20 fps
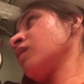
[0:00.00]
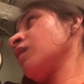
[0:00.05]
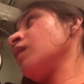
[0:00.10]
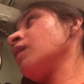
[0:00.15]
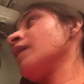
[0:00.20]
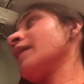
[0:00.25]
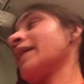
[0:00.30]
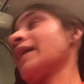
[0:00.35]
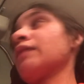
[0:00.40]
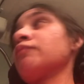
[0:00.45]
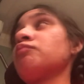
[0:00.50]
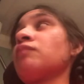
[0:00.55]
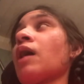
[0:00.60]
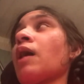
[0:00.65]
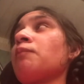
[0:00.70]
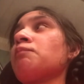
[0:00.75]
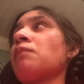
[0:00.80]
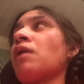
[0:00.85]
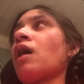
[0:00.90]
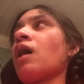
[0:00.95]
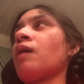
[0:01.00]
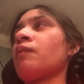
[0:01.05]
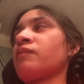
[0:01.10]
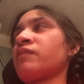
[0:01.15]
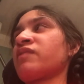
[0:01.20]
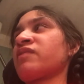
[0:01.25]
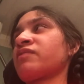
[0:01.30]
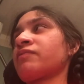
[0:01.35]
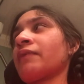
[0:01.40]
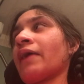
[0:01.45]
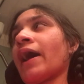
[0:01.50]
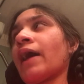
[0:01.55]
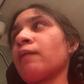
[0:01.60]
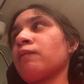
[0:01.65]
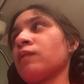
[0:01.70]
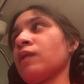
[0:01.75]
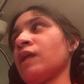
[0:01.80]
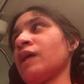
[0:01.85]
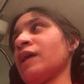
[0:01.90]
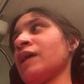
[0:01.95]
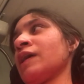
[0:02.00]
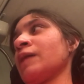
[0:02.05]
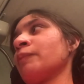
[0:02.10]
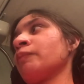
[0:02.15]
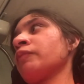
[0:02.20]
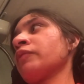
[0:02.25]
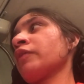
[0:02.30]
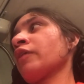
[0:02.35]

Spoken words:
in my mom's family,